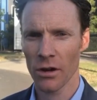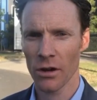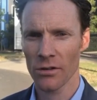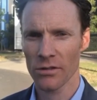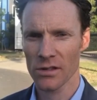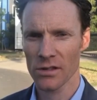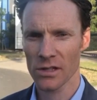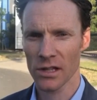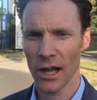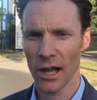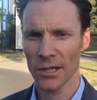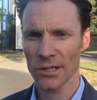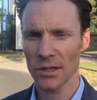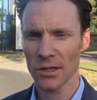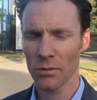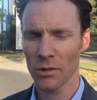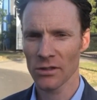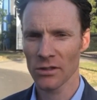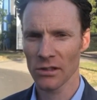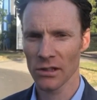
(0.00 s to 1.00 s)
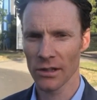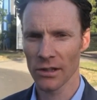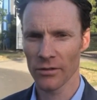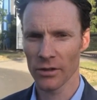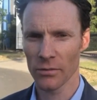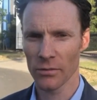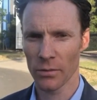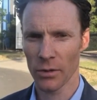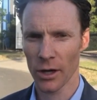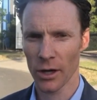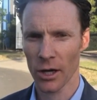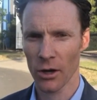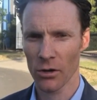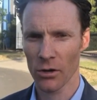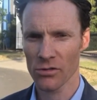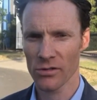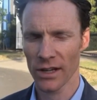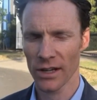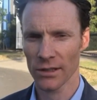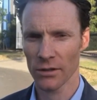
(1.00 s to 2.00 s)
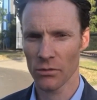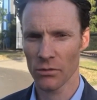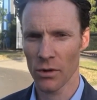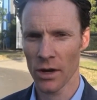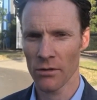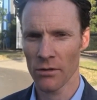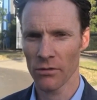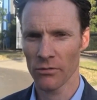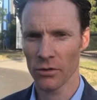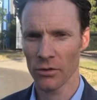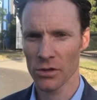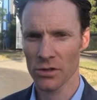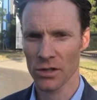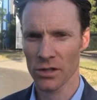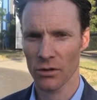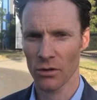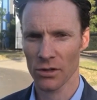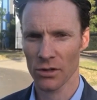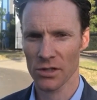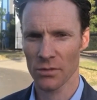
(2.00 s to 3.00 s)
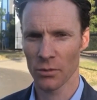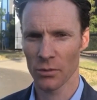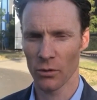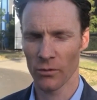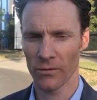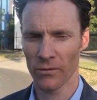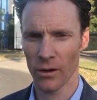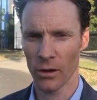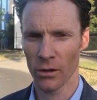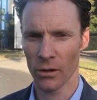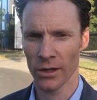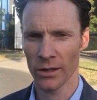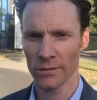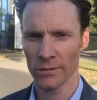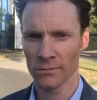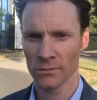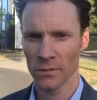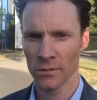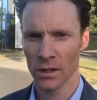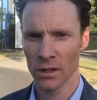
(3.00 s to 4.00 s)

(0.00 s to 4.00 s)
growth has largely been delivered by contracted rent reviews across the portfolio,